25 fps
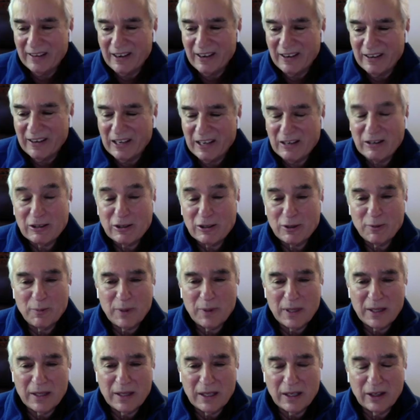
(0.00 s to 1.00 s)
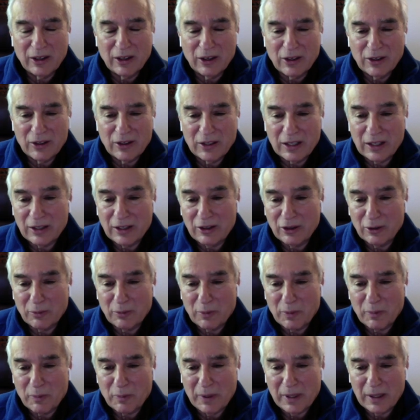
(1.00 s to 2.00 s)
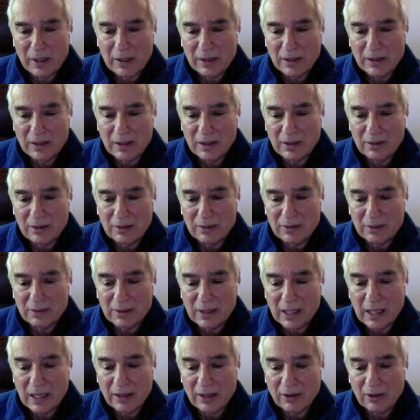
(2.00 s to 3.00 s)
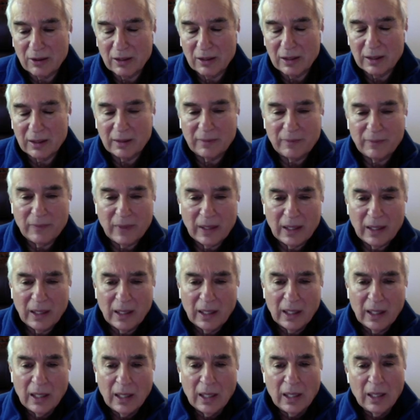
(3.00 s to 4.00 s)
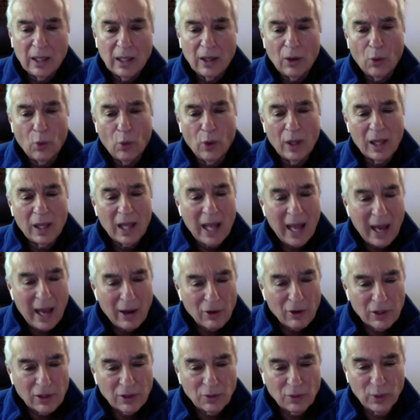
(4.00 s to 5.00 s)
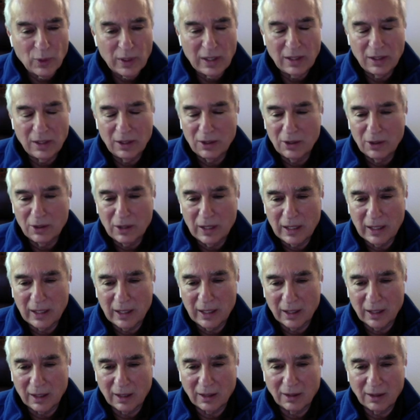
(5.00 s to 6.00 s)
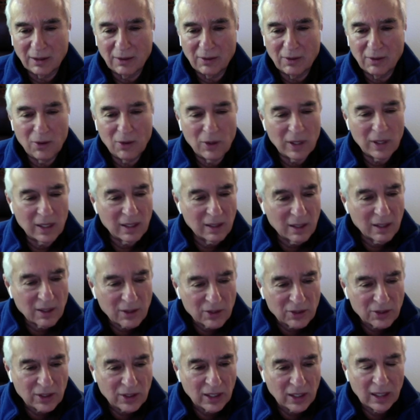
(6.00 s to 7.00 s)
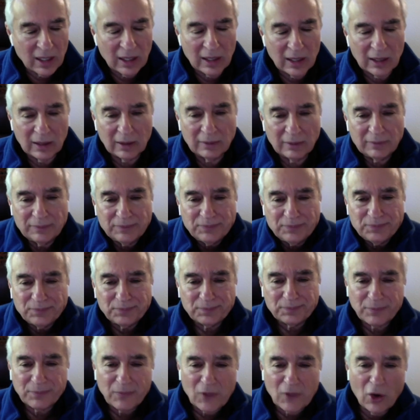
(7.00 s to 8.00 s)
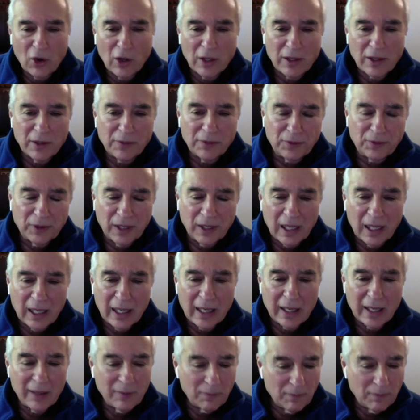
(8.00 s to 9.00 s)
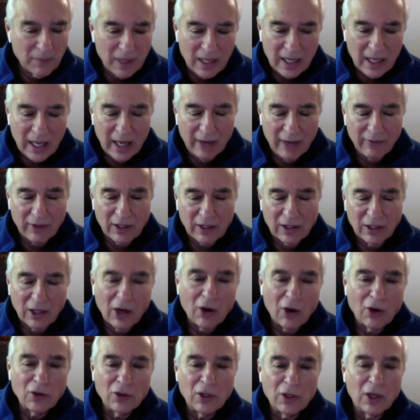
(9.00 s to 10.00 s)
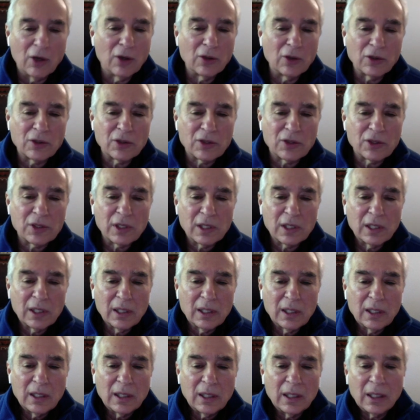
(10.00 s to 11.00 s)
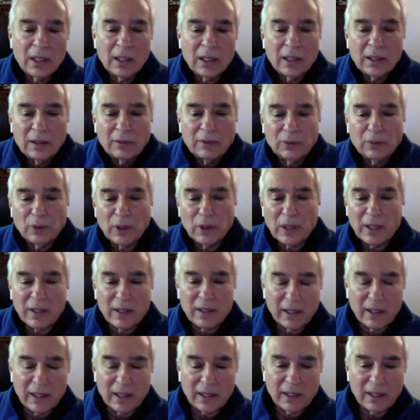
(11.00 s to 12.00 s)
needs to be there that you're prepared to take on. Well, how did we do here doing this on the fly, me having no notes? What do you think?